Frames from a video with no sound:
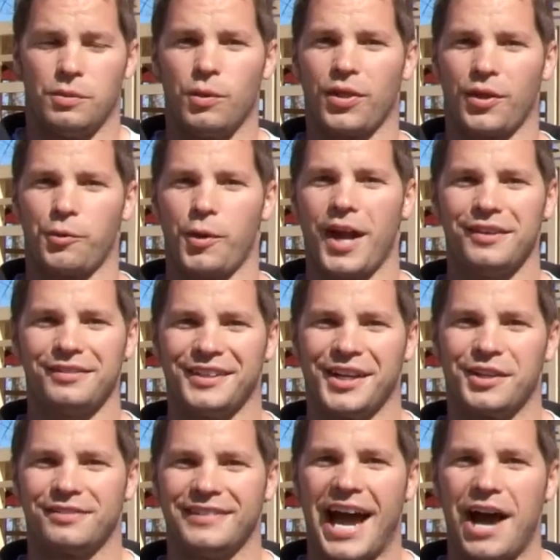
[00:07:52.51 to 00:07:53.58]
Well, the raising
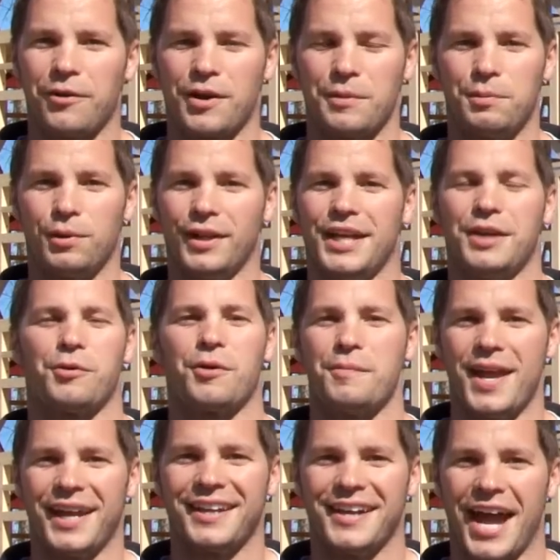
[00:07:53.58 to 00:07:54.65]
is now complete. We're
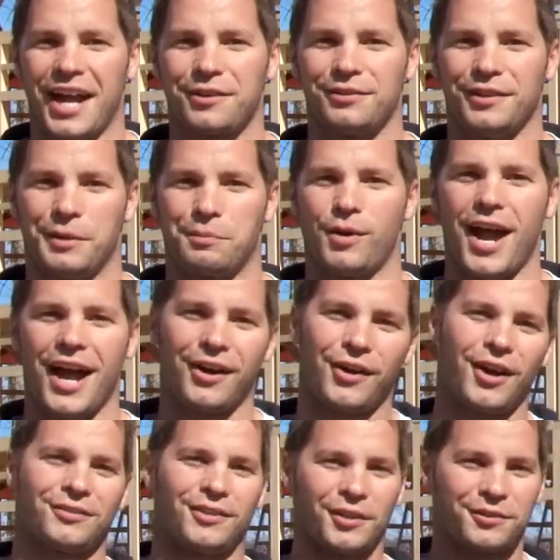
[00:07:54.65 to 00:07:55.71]
making excellent
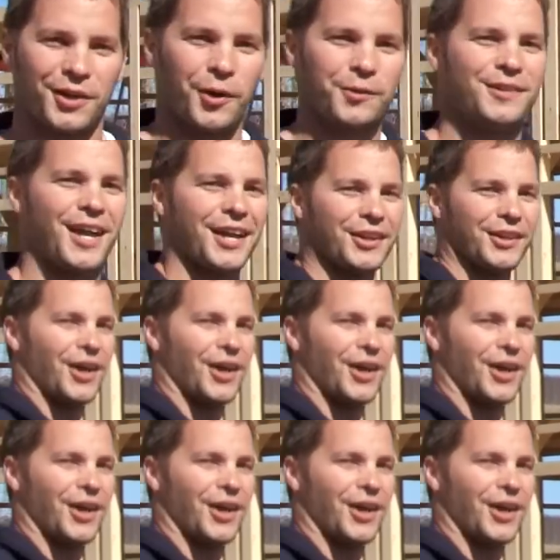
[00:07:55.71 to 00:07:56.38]
progress. Let's go take a